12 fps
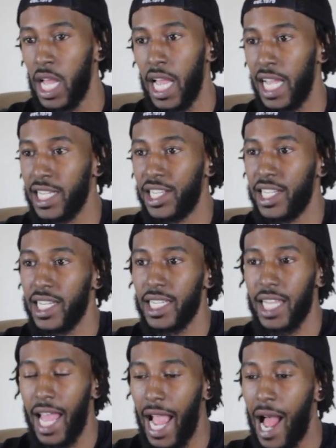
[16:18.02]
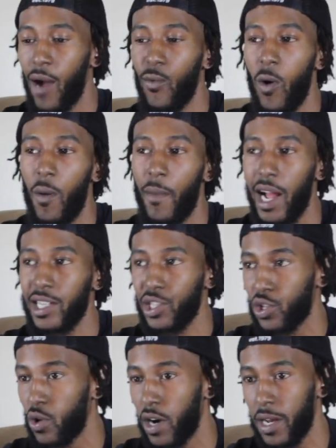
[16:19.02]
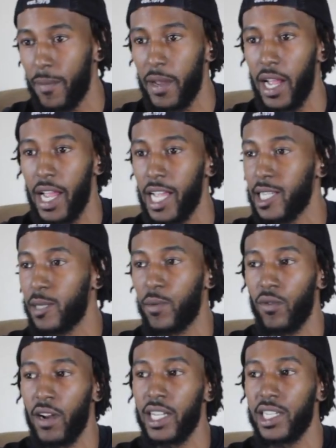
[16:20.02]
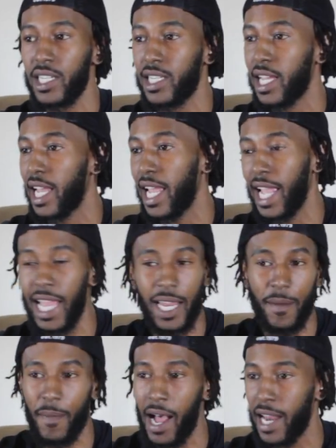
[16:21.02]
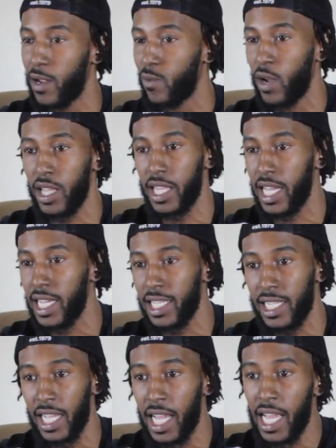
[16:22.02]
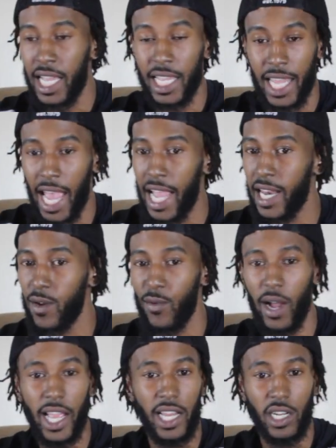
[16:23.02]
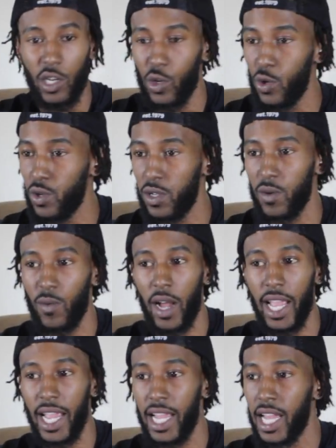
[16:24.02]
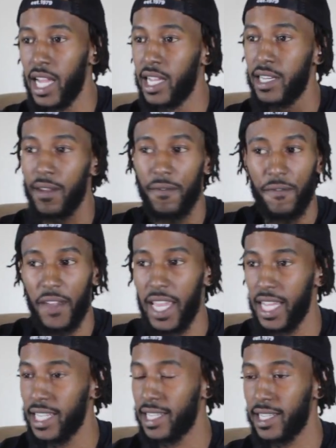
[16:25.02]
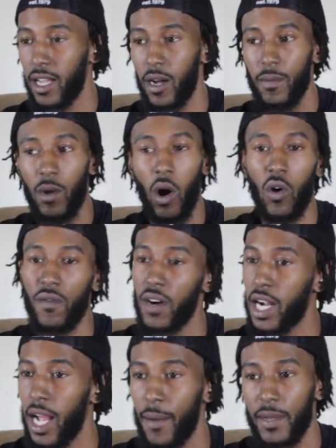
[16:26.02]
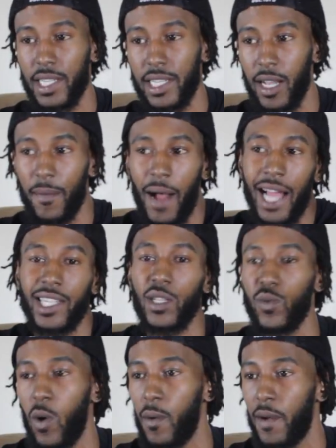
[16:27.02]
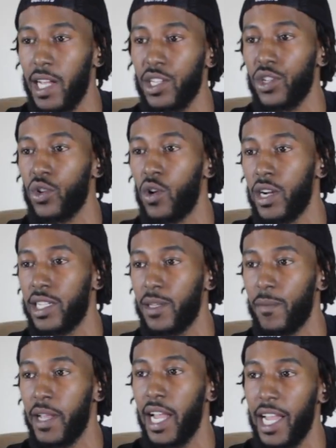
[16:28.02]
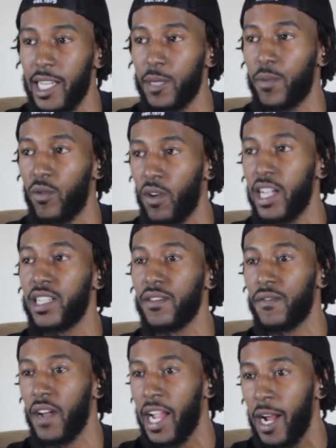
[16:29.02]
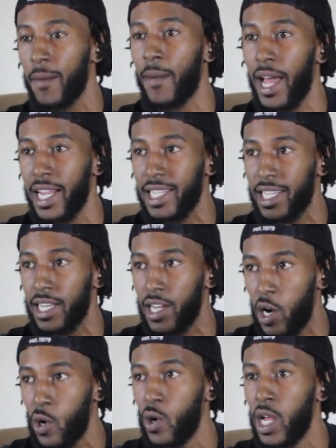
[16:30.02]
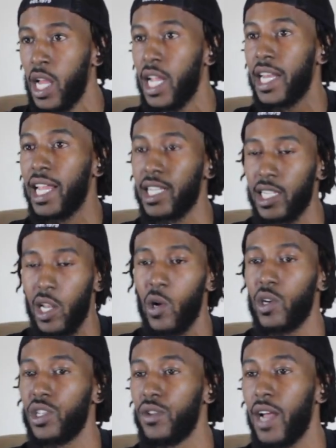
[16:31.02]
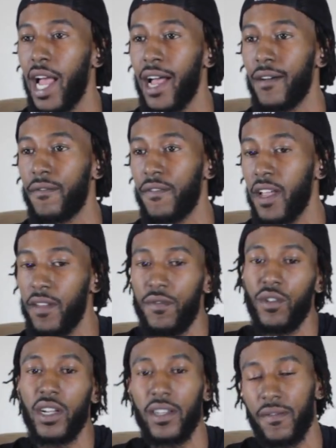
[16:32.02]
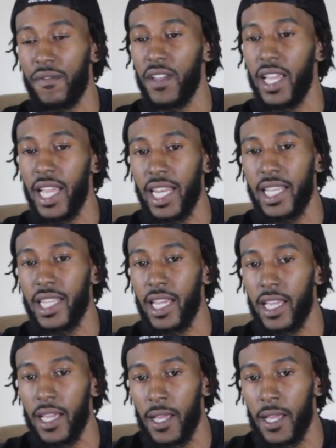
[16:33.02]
it's just like, I want my story to be an inspiration to anybody, whether it's gaining weight, losing weight, defeating something, overcoming something. I just want my story to be an inspiration for everybody to know that as long as you have faith, you can defeat anything.